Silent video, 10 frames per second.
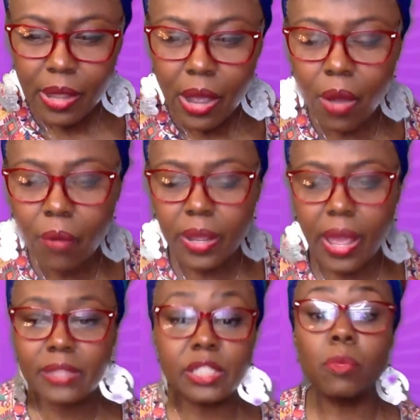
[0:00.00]

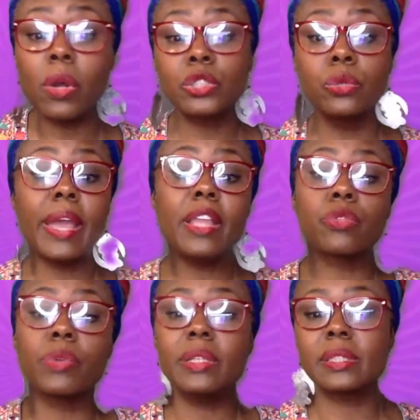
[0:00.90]
Okay, some more
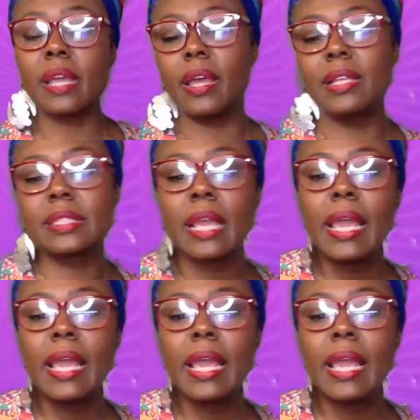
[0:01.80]
2K3 says